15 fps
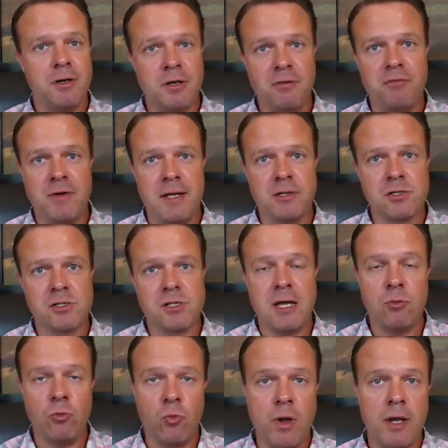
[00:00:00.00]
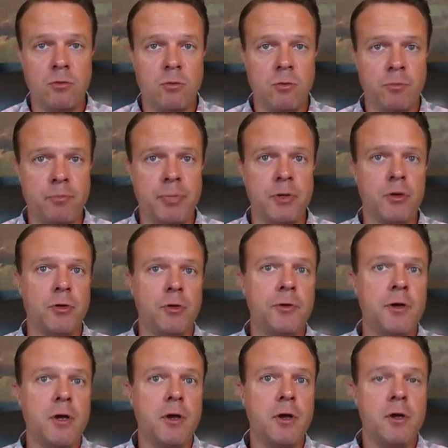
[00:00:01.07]
events and
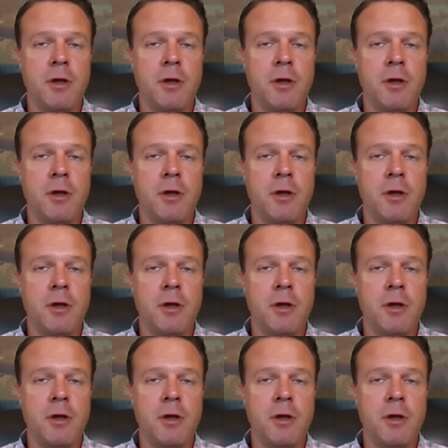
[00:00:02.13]
build